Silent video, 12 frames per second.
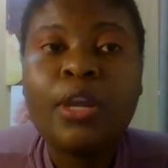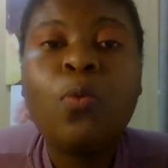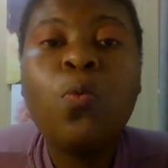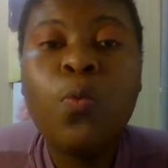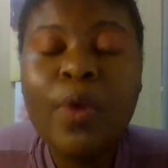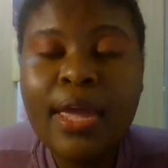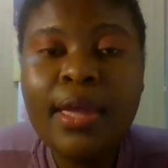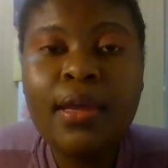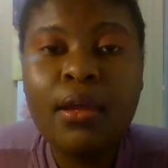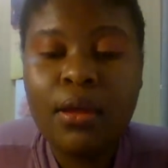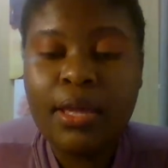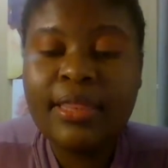
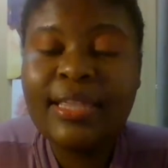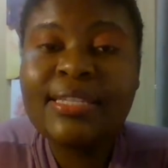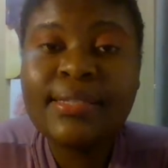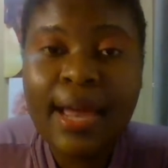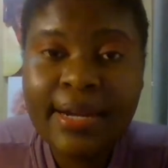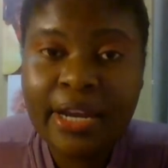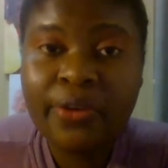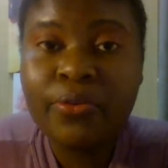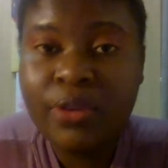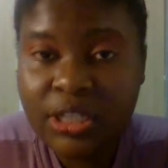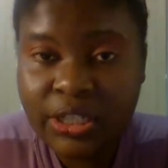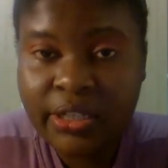we in the SADC
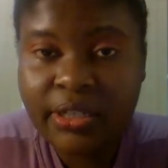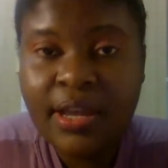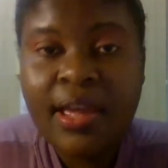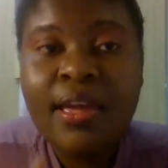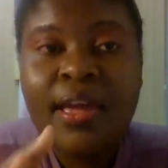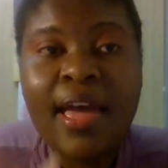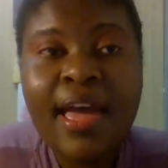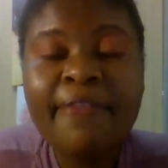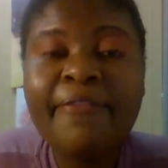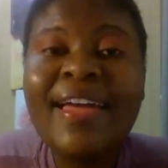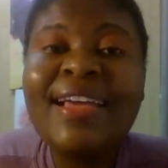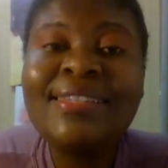region
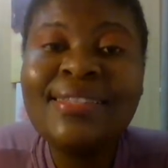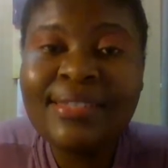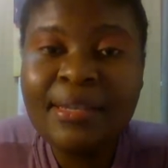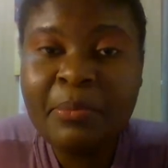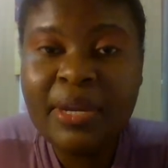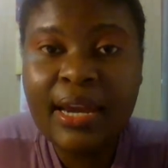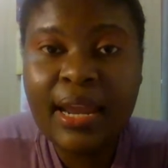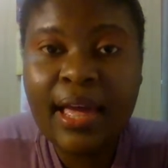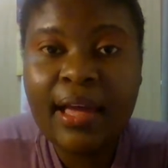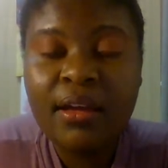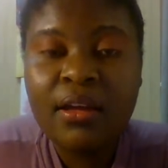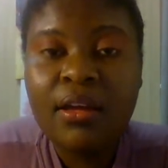have a
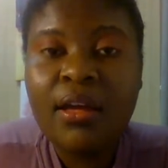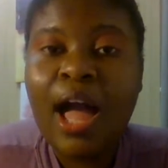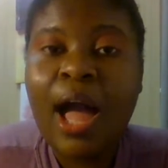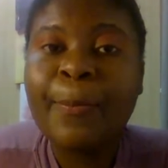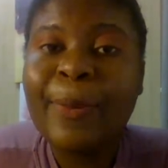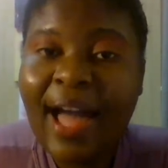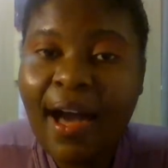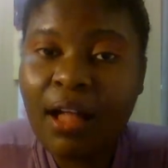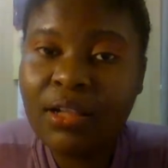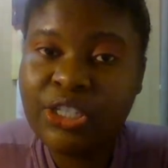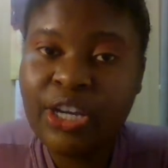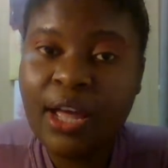similar um,
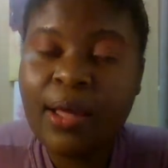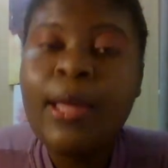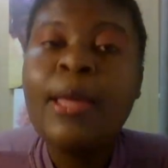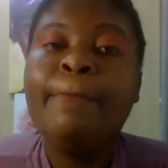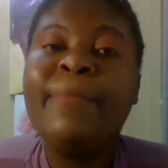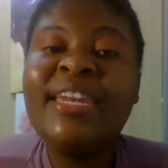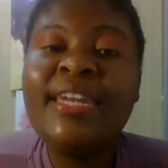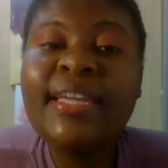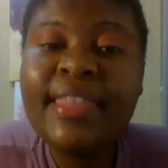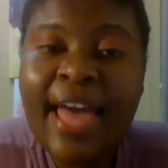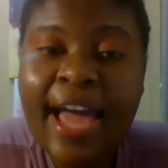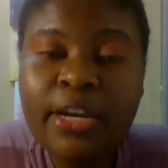culture, meaning
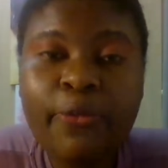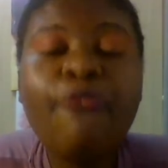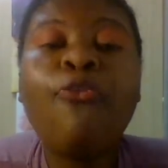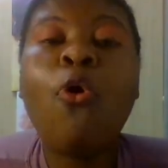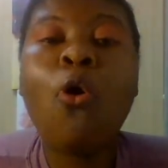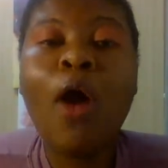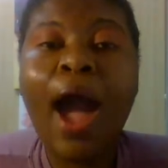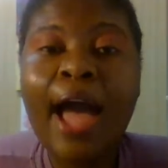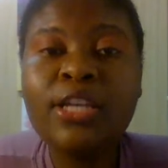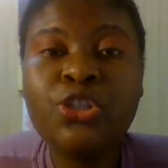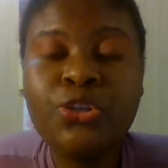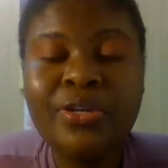that for
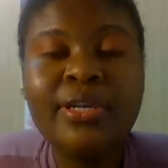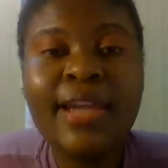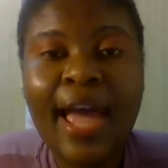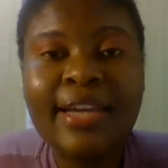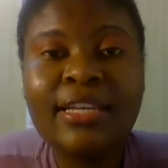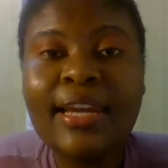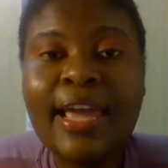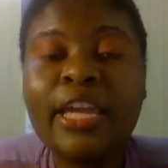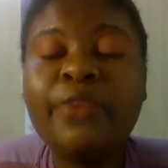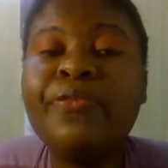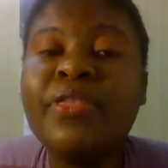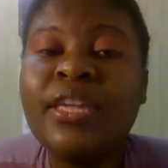us to unite, like
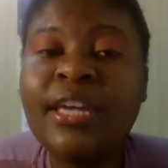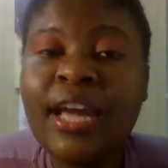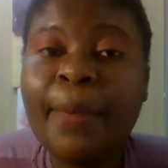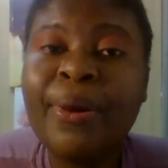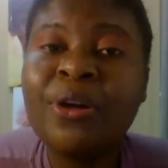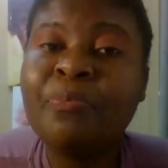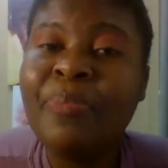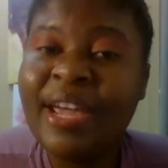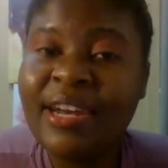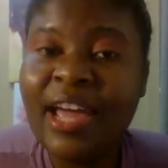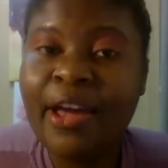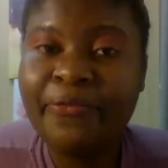if you're thinking about
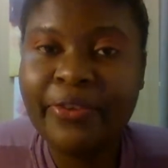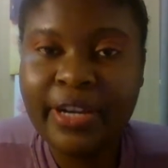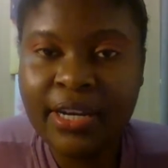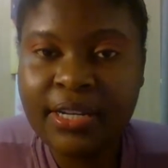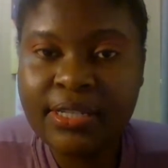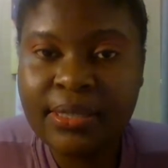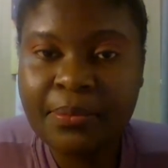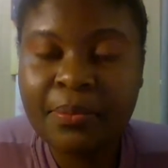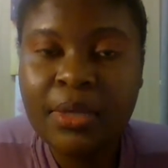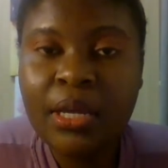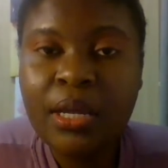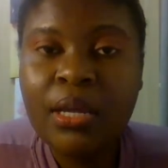pan Africanism,